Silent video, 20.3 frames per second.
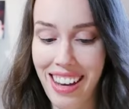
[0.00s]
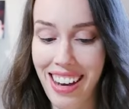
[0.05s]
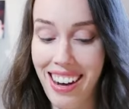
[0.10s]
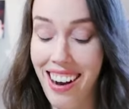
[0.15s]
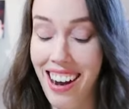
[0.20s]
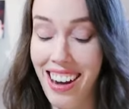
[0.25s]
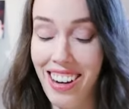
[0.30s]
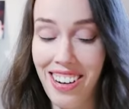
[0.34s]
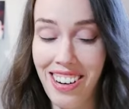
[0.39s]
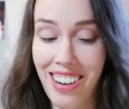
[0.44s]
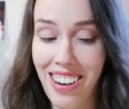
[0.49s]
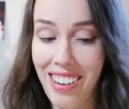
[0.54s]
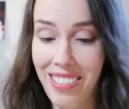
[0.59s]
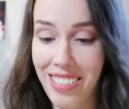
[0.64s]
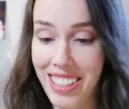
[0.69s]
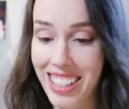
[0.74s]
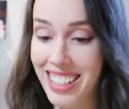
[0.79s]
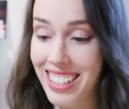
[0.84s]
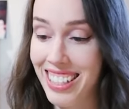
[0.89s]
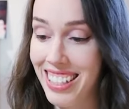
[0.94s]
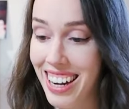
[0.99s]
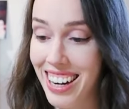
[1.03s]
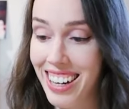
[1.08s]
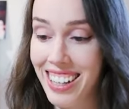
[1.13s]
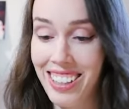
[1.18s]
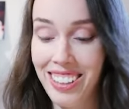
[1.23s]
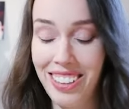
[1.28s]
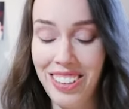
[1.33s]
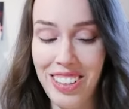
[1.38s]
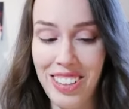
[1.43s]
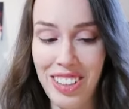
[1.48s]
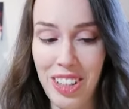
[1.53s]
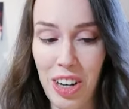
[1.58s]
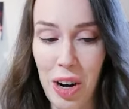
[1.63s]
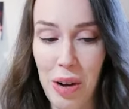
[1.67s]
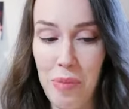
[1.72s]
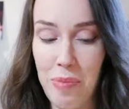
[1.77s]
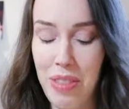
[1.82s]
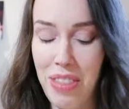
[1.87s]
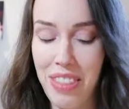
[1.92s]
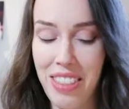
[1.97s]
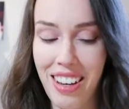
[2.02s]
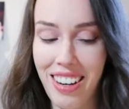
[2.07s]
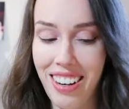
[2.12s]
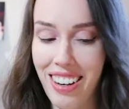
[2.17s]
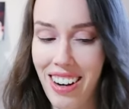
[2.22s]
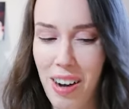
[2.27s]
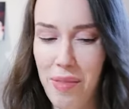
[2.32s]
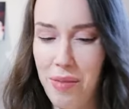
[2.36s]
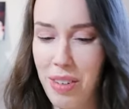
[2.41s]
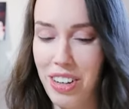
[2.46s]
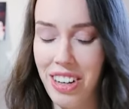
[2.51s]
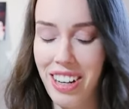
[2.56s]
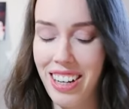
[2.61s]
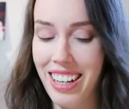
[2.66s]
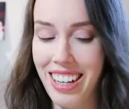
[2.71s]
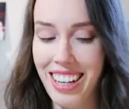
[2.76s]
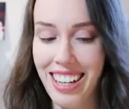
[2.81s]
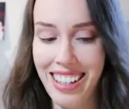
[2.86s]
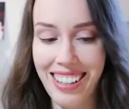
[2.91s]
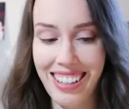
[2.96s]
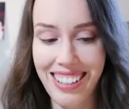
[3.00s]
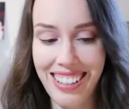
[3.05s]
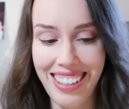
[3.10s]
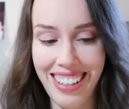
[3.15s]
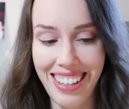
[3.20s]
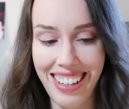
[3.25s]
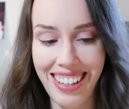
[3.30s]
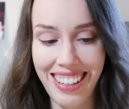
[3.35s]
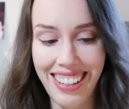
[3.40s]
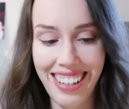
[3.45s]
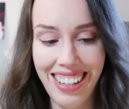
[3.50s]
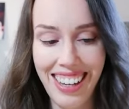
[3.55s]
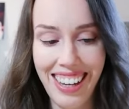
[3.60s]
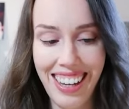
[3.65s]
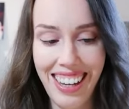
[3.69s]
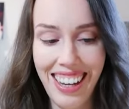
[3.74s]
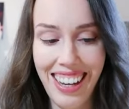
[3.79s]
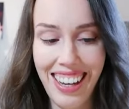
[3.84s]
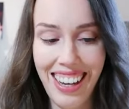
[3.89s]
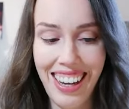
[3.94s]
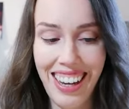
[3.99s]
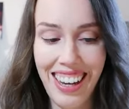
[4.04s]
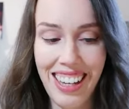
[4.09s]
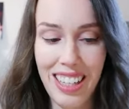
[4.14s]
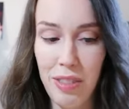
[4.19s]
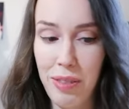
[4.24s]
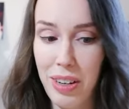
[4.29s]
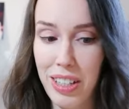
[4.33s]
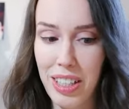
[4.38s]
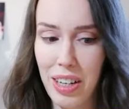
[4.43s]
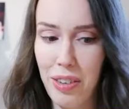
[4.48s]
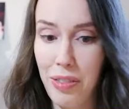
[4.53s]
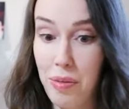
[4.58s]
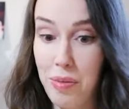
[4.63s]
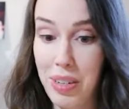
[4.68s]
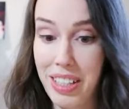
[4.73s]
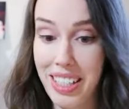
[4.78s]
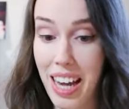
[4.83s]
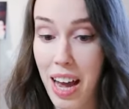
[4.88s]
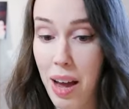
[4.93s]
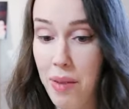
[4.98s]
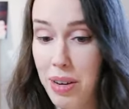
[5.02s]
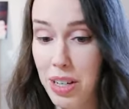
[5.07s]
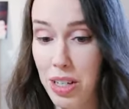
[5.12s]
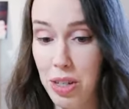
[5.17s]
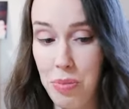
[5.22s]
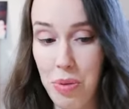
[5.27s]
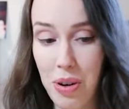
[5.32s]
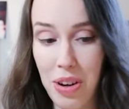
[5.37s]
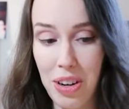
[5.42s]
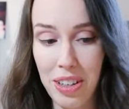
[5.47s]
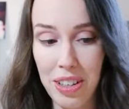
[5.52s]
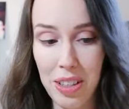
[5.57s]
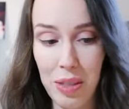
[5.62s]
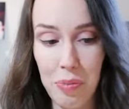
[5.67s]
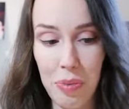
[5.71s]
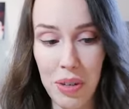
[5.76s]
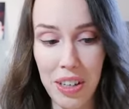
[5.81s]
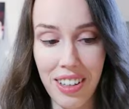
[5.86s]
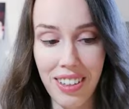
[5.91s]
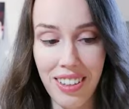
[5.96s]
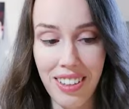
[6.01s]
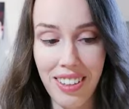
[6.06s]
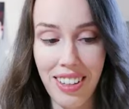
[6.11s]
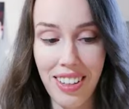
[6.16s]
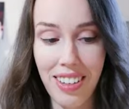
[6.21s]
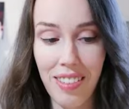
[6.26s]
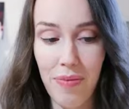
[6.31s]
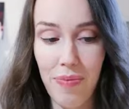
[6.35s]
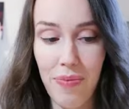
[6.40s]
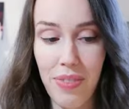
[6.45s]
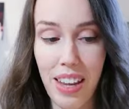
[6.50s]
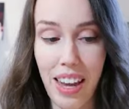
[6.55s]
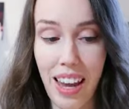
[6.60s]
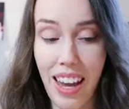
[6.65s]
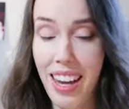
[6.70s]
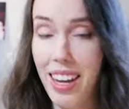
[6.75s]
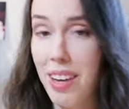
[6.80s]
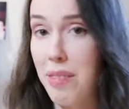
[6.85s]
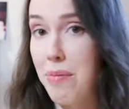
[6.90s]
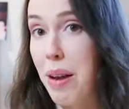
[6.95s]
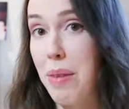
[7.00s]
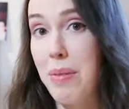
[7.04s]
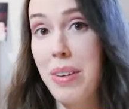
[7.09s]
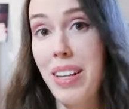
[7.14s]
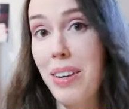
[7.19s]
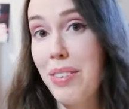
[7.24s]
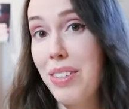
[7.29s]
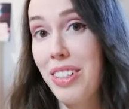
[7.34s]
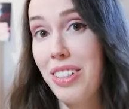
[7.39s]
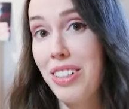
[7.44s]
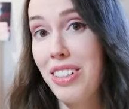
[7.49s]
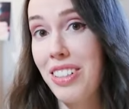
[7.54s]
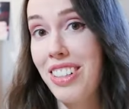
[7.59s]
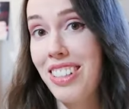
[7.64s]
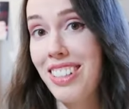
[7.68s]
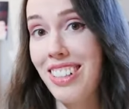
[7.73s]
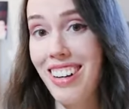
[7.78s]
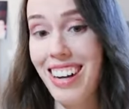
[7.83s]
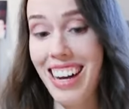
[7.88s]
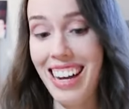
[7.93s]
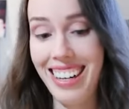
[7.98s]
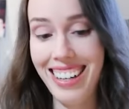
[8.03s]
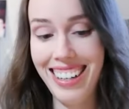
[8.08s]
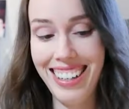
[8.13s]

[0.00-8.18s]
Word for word: I was starting to lose hope and think, I'm not gonna get this thing, especially from a damaged box, but hey, maybe that was a good sign.